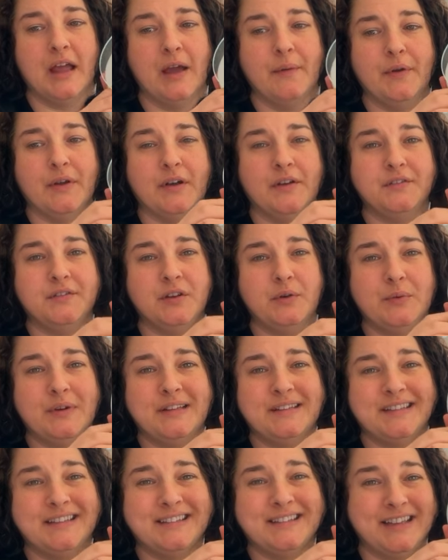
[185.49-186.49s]
And we also
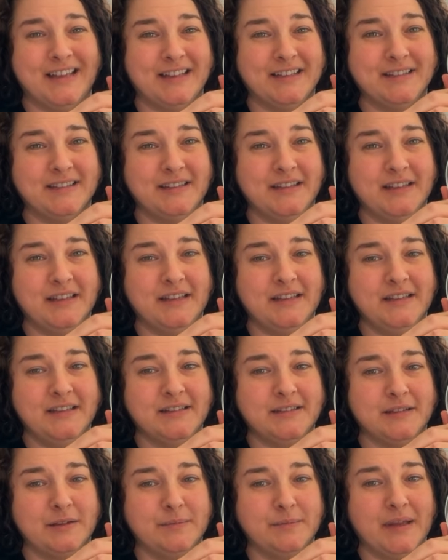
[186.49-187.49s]
want to test these
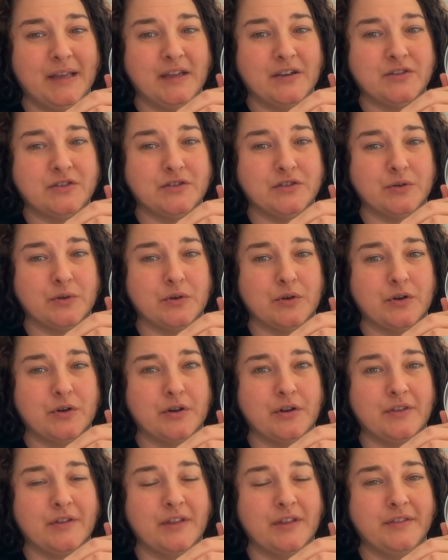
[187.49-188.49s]
to make
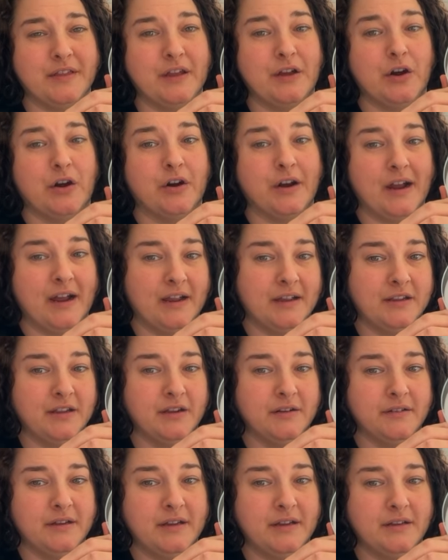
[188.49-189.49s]
sure that they are
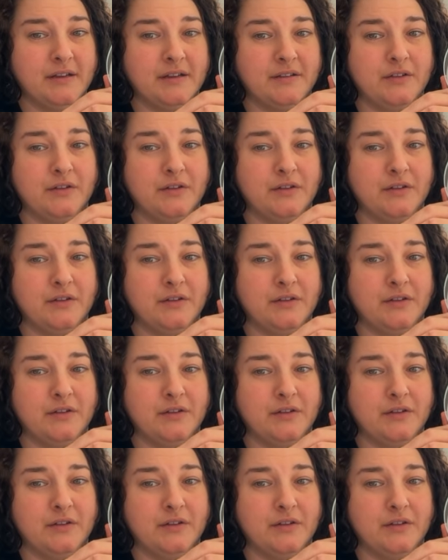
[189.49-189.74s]
accurate.